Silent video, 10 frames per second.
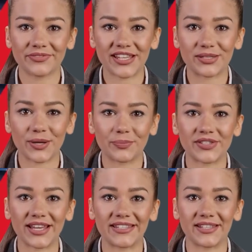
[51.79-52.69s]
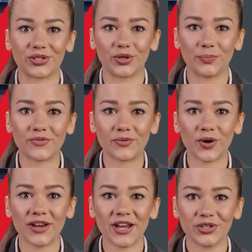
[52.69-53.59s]
This represents a drop of
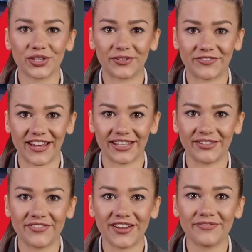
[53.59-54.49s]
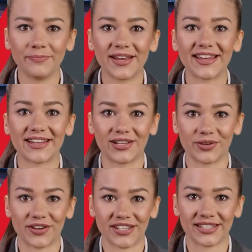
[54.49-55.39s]
one hundred thirty-five million
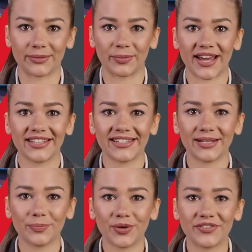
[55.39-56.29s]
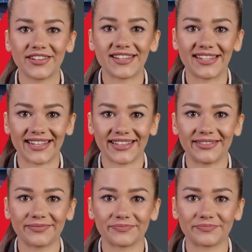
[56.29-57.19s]
euros compared to the previous
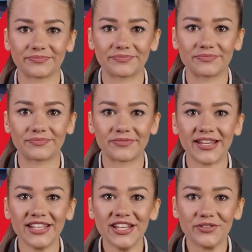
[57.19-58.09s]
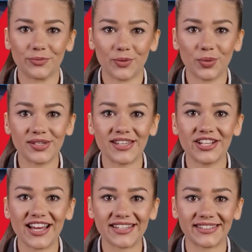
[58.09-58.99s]
year. Media reports
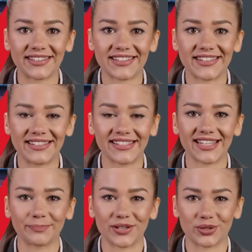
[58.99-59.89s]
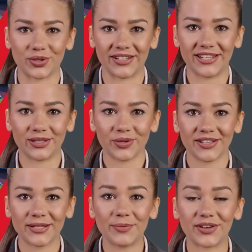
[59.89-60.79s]
suggest that in December twenty
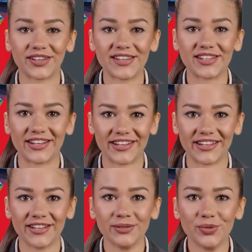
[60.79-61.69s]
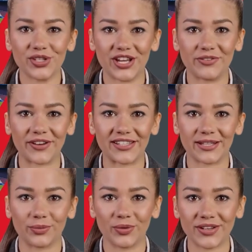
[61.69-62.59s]
twenty Barca Studios was
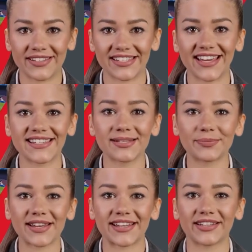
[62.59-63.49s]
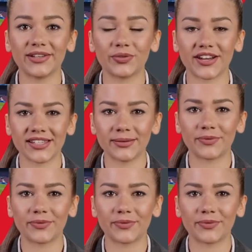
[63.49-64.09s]
generating more than thirty million euros